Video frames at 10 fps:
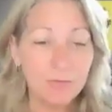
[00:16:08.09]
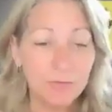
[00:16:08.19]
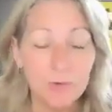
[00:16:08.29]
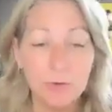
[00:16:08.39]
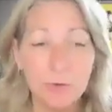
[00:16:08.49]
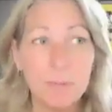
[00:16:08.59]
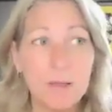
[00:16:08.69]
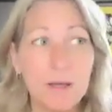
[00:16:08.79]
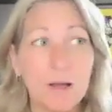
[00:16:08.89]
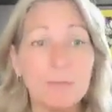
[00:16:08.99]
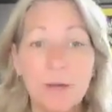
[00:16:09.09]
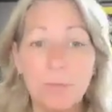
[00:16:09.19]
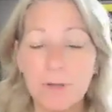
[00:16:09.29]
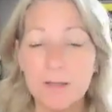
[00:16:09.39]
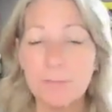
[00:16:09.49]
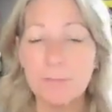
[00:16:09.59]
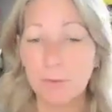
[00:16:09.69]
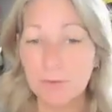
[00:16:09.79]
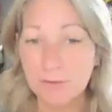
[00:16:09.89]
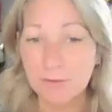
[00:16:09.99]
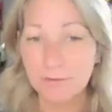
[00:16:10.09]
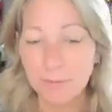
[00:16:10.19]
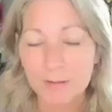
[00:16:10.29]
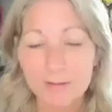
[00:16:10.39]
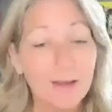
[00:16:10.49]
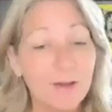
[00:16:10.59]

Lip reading: for you to become that willing participant,